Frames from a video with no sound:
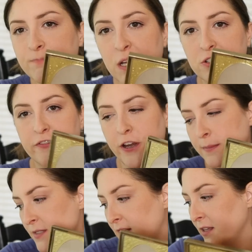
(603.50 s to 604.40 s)
picture
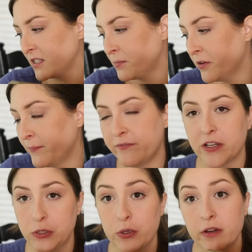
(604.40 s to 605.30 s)
frames, and I like to put
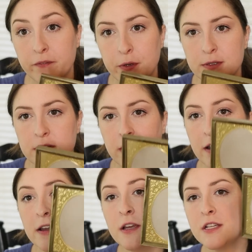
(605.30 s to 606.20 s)
Victorian photos in there.